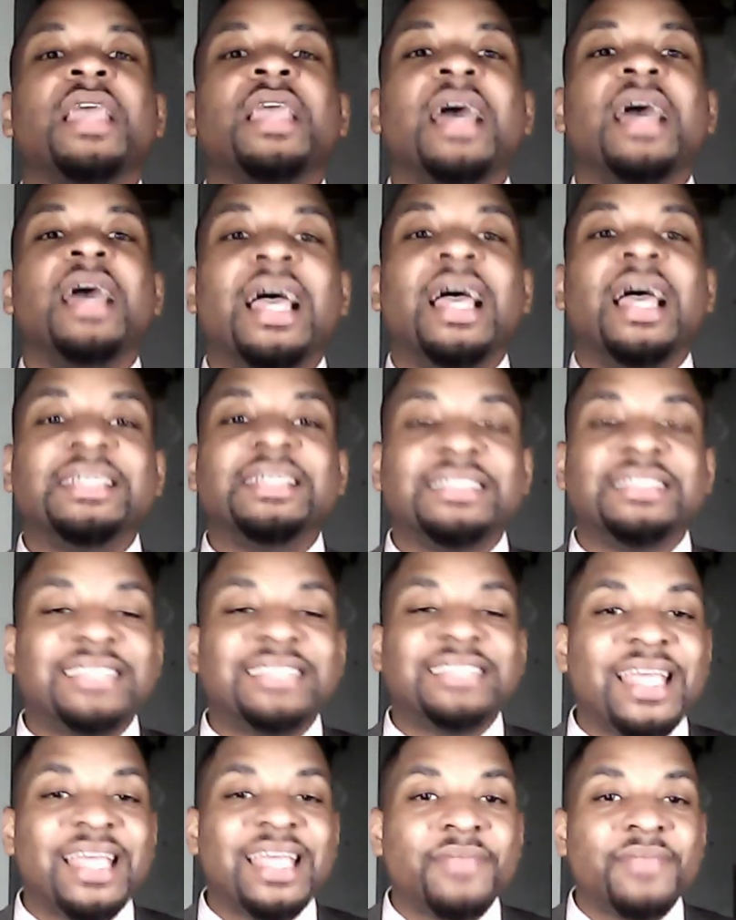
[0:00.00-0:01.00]
as the
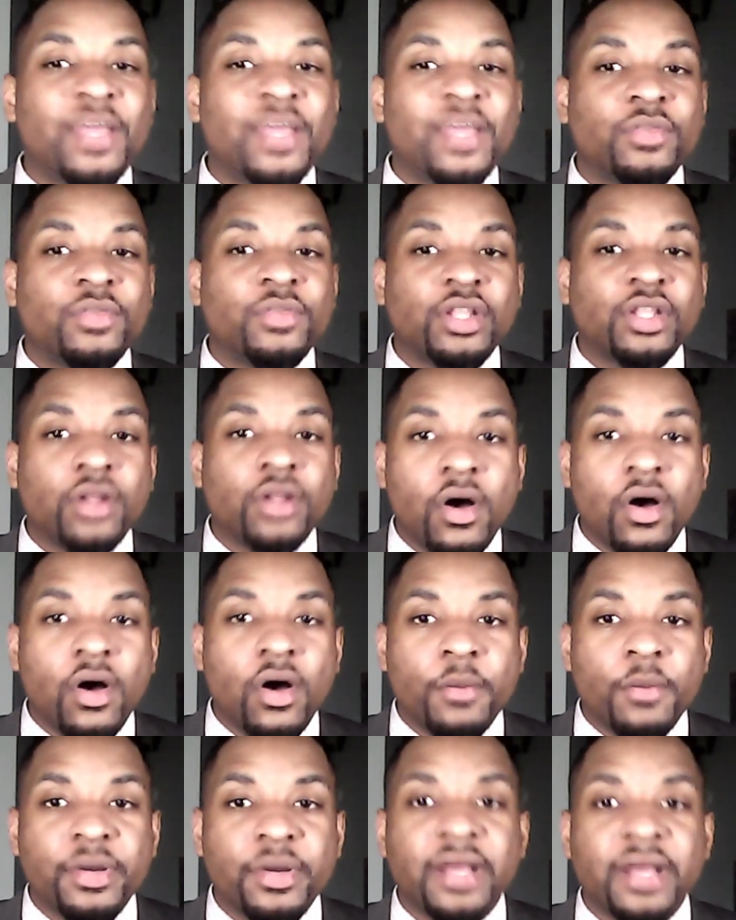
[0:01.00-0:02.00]
same thing with the long
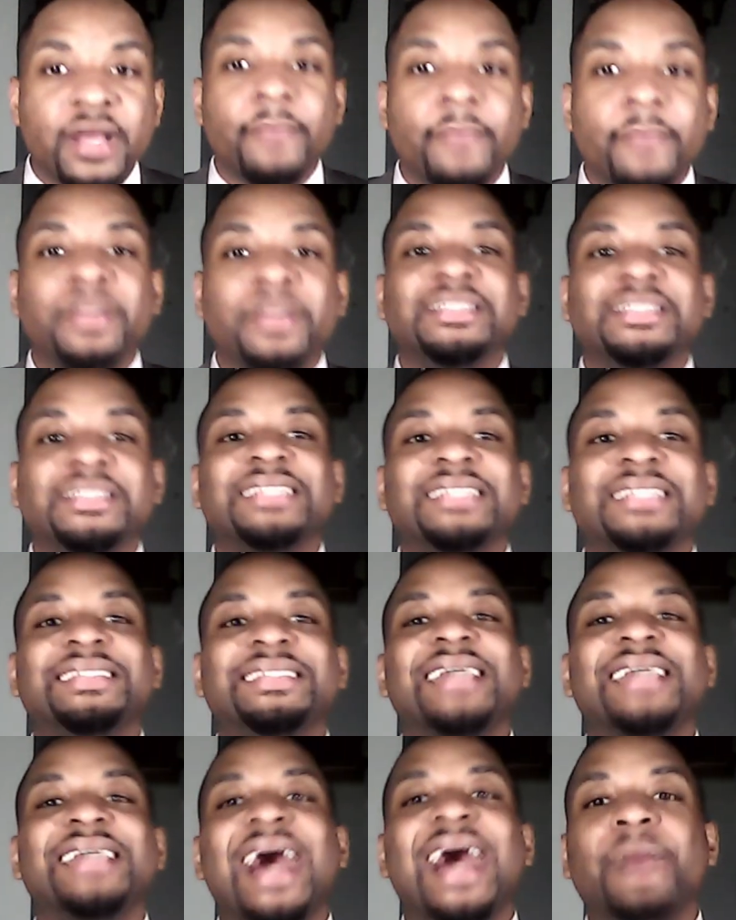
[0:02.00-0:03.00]
put, but just the
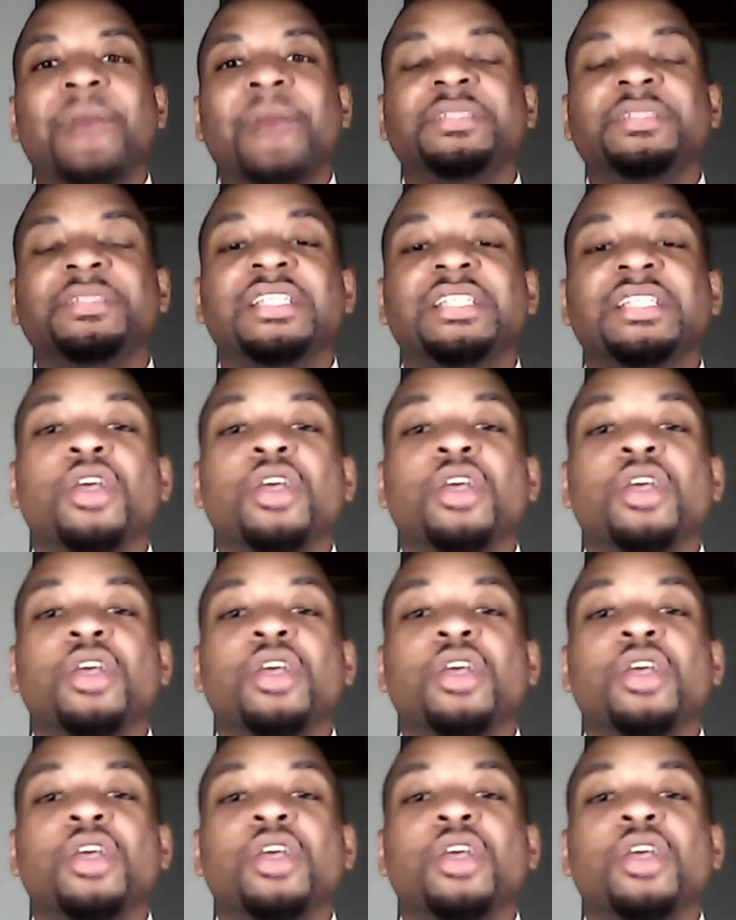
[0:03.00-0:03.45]
opposite,